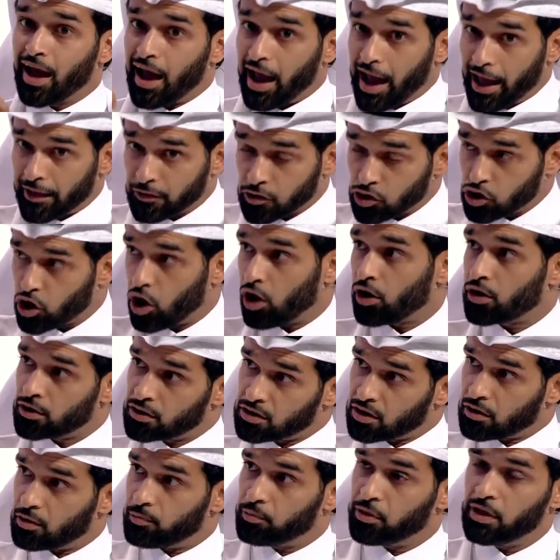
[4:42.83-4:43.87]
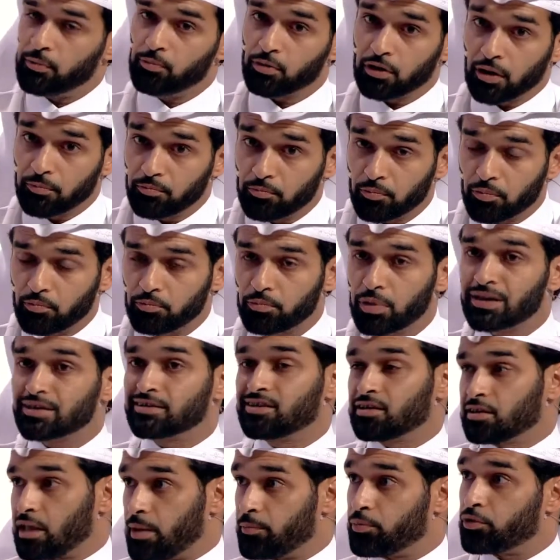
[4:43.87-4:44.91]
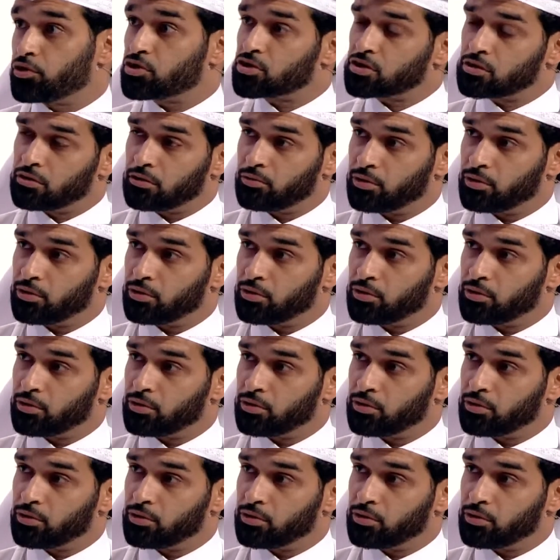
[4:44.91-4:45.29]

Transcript: and talking to the people and building that personal